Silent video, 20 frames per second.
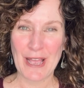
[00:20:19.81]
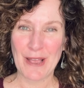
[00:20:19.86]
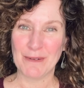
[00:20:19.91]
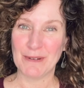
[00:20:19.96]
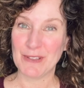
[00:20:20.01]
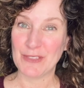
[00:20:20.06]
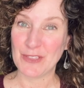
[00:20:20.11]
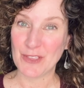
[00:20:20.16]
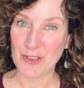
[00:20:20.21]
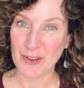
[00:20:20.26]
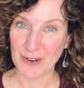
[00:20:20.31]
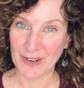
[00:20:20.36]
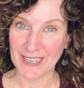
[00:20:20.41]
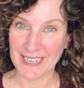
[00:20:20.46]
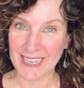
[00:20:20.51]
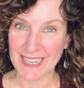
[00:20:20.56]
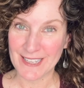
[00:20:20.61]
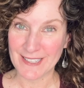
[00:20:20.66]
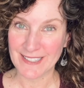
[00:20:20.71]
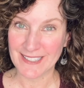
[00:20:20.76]
With
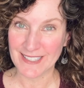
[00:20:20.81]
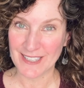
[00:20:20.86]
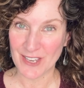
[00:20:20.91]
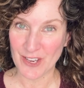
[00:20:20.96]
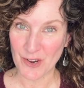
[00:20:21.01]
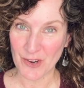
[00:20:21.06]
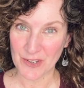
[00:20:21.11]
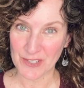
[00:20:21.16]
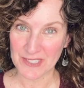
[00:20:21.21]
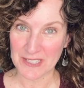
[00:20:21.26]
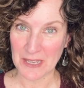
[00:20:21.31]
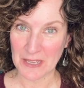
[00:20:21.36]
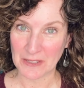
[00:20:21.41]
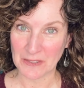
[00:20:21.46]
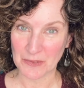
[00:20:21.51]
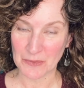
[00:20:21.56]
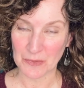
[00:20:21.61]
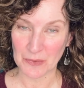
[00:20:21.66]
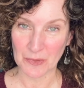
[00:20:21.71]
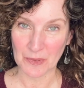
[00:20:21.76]
Uranus, your
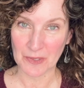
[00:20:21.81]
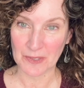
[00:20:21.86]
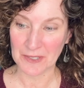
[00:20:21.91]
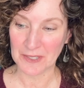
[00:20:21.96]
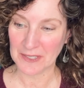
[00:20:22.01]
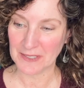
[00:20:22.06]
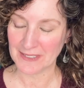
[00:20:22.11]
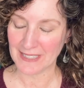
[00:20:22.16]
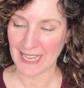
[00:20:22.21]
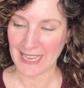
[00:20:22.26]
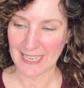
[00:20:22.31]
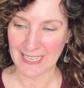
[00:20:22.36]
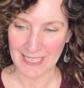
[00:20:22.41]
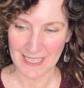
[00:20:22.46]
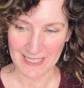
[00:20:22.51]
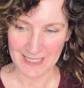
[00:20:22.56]
sign's ruler, like